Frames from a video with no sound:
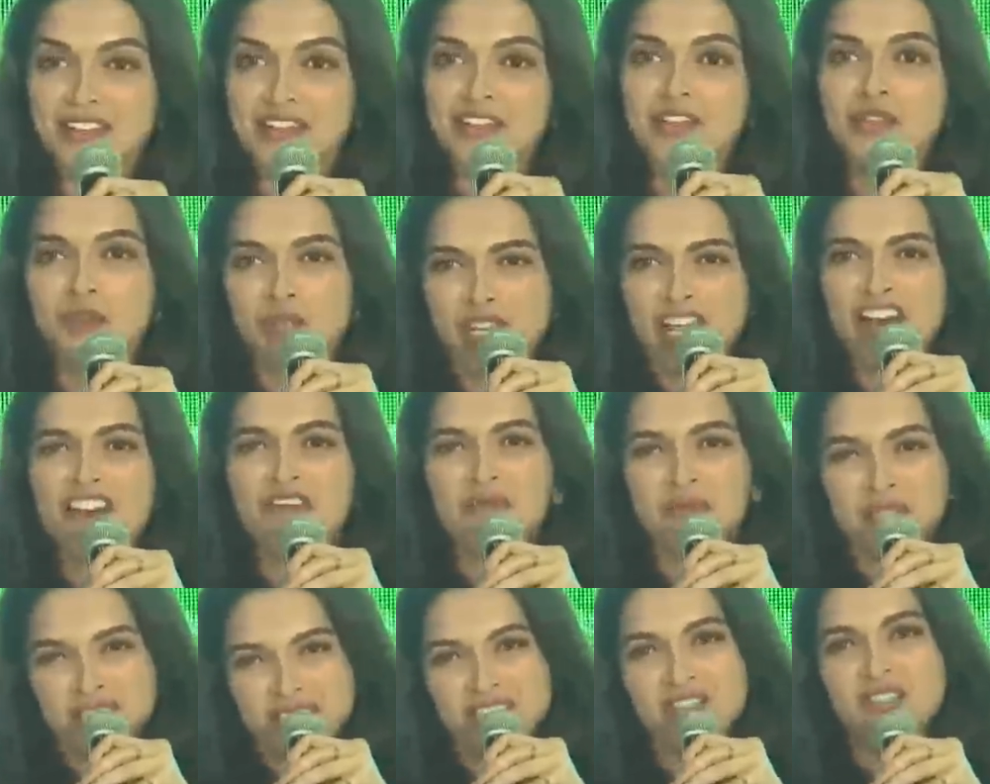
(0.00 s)
You
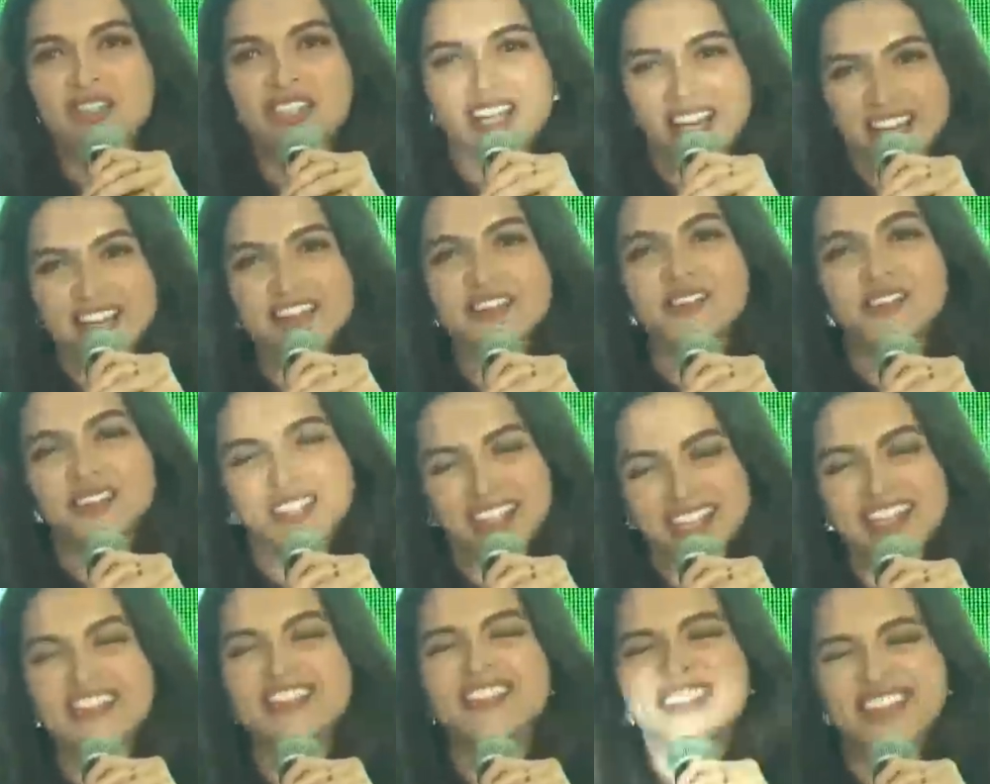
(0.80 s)
love me, no? I know. Yeah,
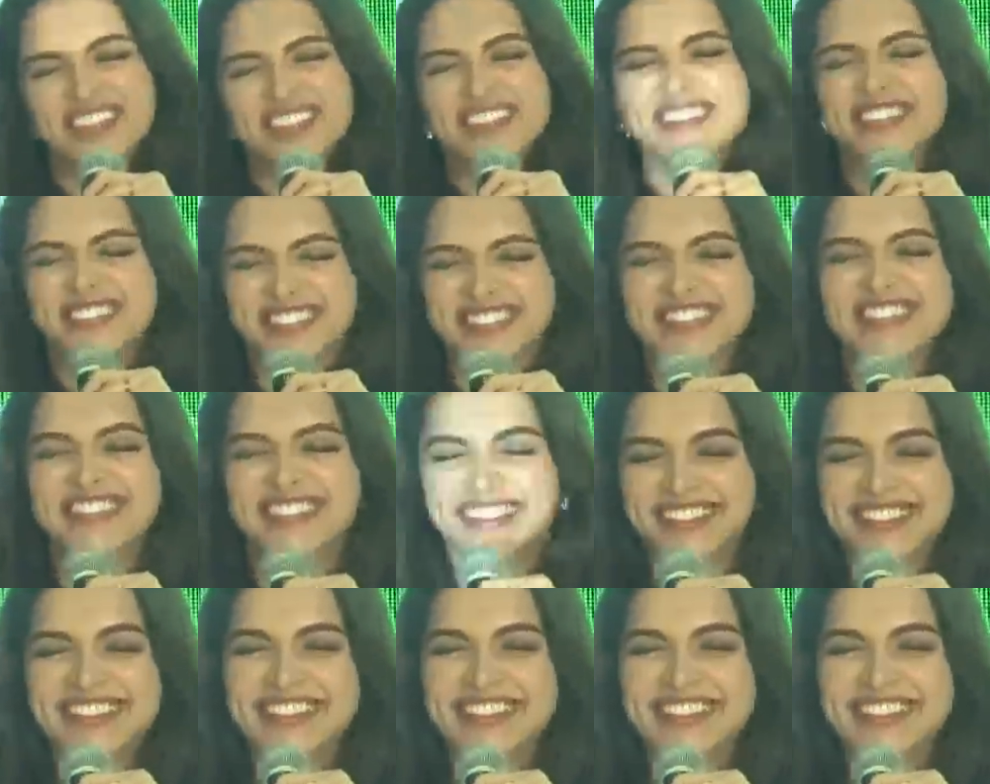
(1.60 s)
I, yeah. I know.